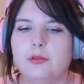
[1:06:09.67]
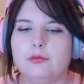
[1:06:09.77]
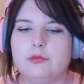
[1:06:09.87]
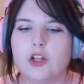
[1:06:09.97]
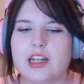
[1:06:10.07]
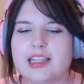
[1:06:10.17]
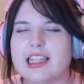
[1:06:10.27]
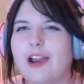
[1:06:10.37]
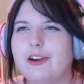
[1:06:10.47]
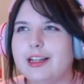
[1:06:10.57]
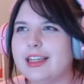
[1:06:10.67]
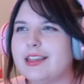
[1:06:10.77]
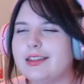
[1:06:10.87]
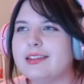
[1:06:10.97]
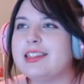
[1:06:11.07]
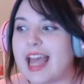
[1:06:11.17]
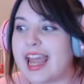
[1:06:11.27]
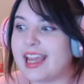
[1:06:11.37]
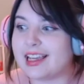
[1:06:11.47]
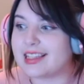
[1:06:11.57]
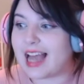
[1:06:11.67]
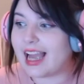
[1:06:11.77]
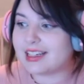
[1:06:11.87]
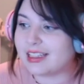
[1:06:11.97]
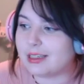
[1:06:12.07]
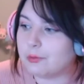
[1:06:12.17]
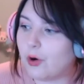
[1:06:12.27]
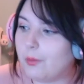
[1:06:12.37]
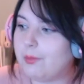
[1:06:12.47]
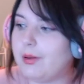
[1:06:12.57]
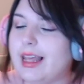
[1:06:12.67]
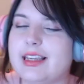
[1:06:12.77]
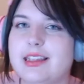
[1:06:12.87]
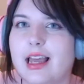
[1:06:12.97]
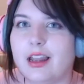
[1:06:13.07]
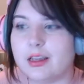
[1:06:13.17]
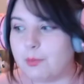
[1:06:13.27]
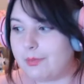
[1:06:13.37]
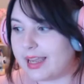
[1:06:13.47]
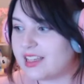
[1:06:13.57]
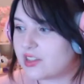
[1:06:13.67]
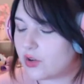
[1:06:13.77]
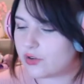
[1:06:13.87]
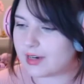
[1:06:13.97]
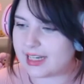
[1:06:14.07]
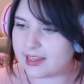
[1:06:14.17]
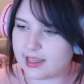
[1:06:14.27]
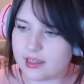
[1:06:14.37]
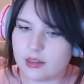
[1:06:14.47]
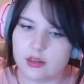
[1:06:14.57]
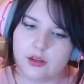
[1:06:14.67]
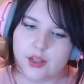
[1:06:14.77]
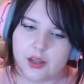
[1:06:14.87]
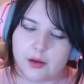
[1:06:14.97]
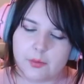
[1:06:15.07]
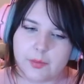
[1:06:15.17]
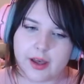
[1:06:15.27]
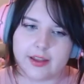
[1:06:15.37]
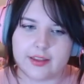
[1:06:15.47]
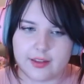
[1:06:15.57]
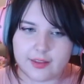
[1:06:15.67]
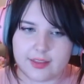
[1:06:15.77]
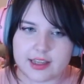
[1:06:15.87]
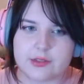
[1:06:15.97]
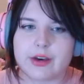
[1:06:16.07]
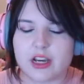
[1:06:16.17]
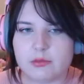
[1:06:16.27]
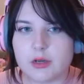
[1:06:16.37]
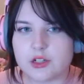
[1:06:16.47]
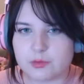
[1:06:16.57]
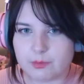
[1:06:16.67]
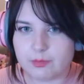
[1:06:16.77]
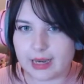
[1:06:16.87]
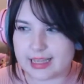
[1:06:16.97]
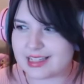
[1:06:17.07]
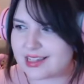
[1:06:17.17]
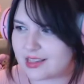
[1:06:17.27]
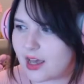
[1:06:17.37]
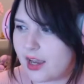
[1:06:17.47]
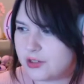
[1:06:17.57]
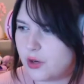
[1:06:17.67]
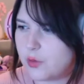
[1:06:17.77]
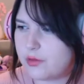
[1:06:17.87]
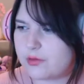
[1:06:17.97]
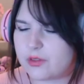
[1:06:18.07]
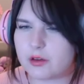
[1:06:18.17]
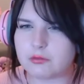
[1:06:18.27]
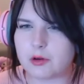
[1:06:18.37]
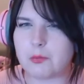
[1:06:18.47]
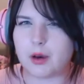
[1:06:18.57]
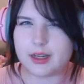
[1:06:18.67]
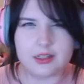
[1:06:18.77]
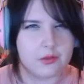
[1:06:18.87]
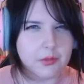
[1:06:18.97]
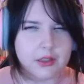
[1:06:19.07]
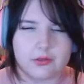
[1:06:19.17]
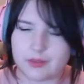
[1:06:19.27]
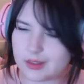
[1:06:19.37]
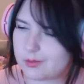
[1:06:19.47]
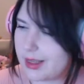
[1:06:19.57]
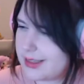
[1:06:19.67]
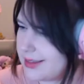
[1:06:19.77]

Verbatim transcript: not necessarily say exactly what place they're like based on or anything, but there's very much places that I know of that remind me of these places